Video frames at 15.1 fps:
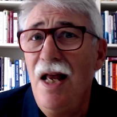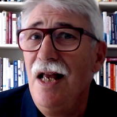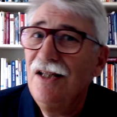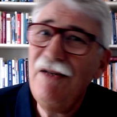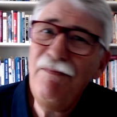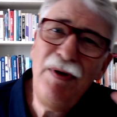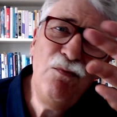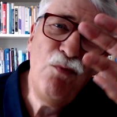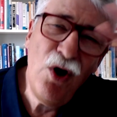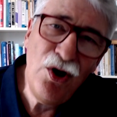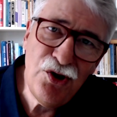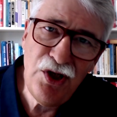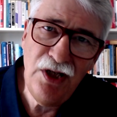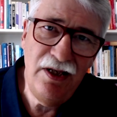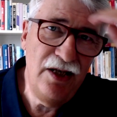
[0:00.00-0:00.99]
So I've been
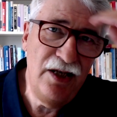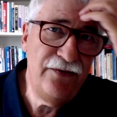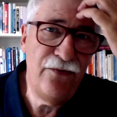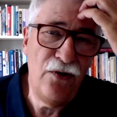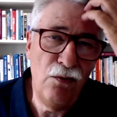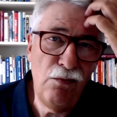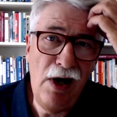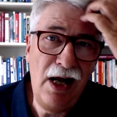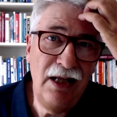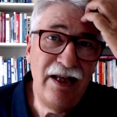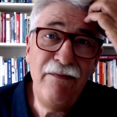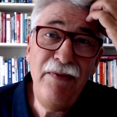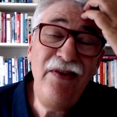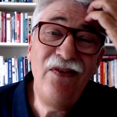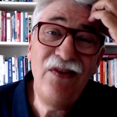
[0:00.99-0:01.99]
watching this for a while and
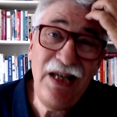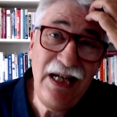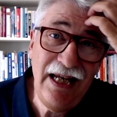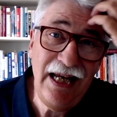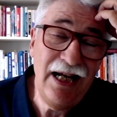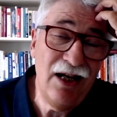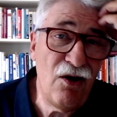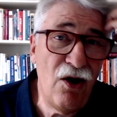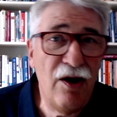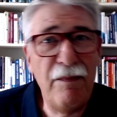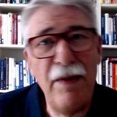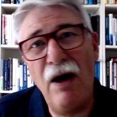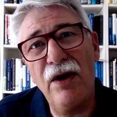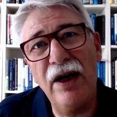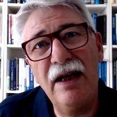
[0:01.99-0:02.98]
I've been thinking a lot
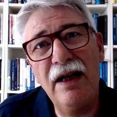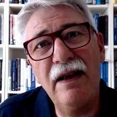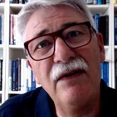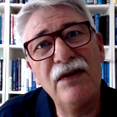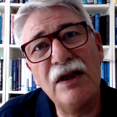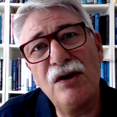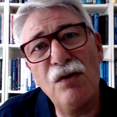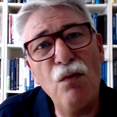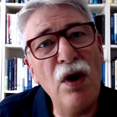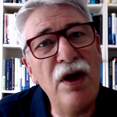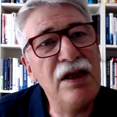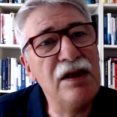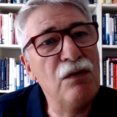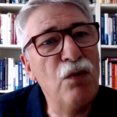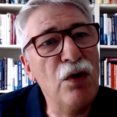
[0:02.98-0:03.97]
about it and saying, so what
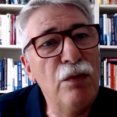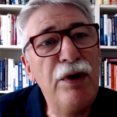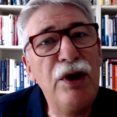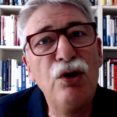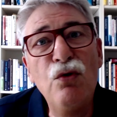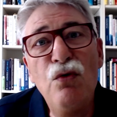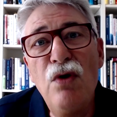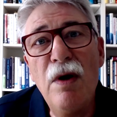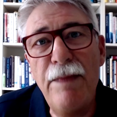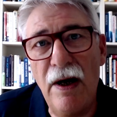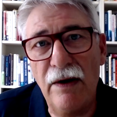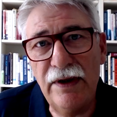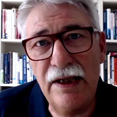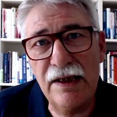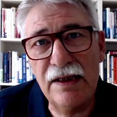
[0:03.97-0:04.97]
is it? What do we do
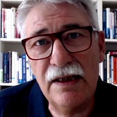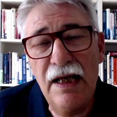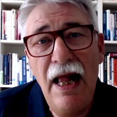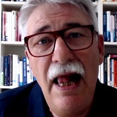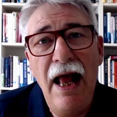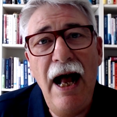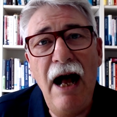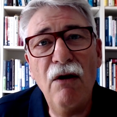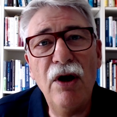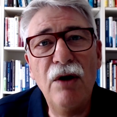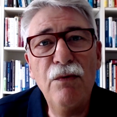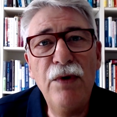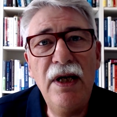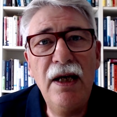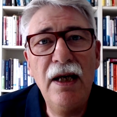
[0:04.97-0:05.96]
about this? How can
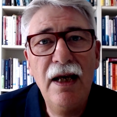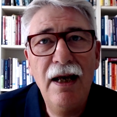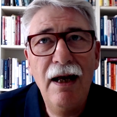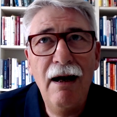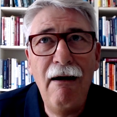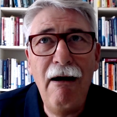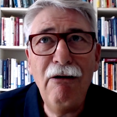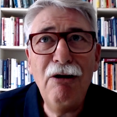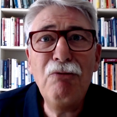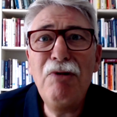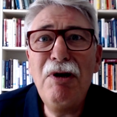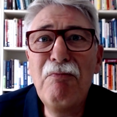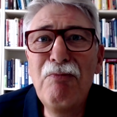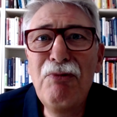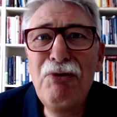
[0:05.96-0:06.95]
we
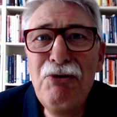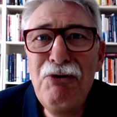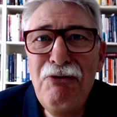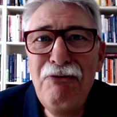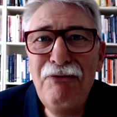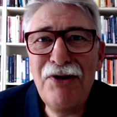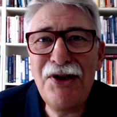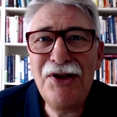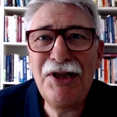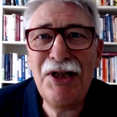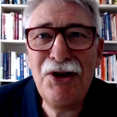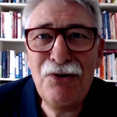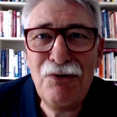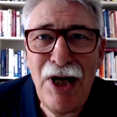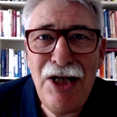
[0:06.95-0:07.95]
improve this
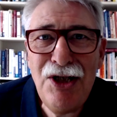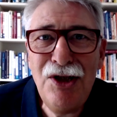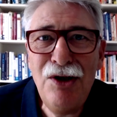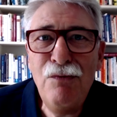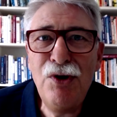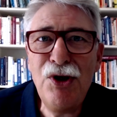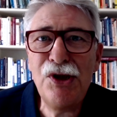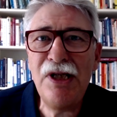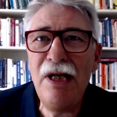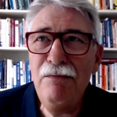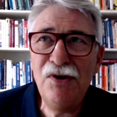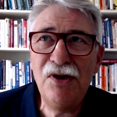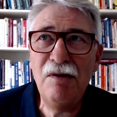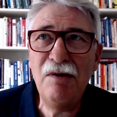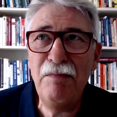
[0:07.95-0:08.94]
situation, which
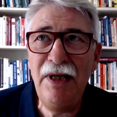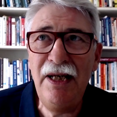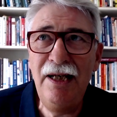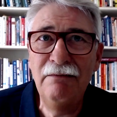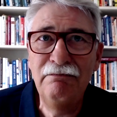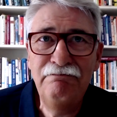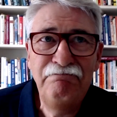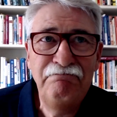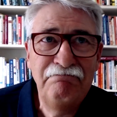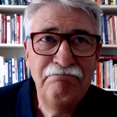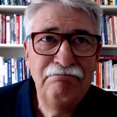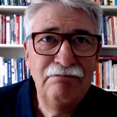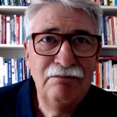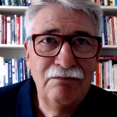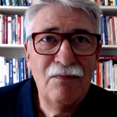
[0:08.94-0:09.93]
seems to be
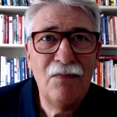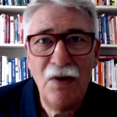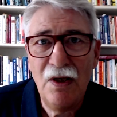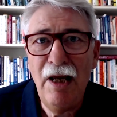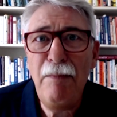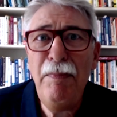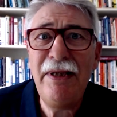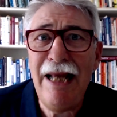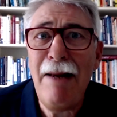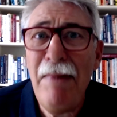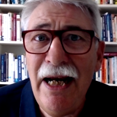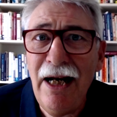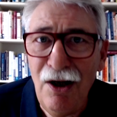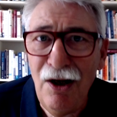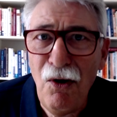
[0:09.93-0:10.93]

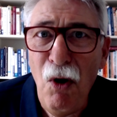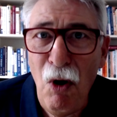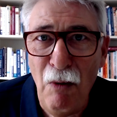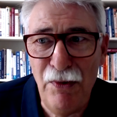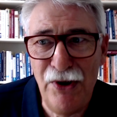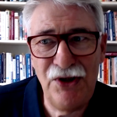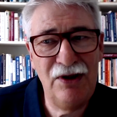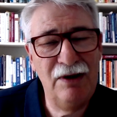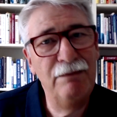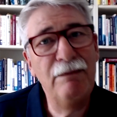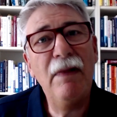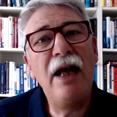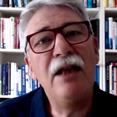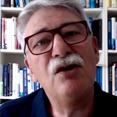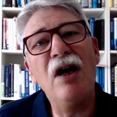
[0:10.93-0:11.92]
epidemic almost?
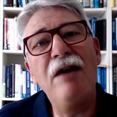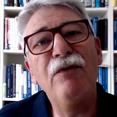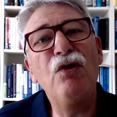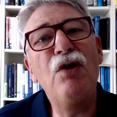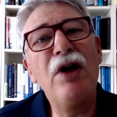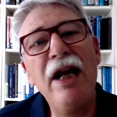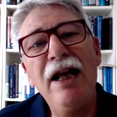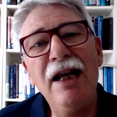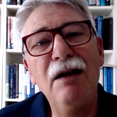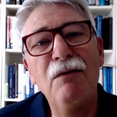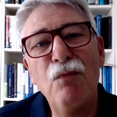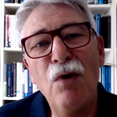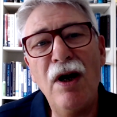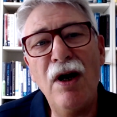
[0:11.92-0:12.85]
And so I've created what I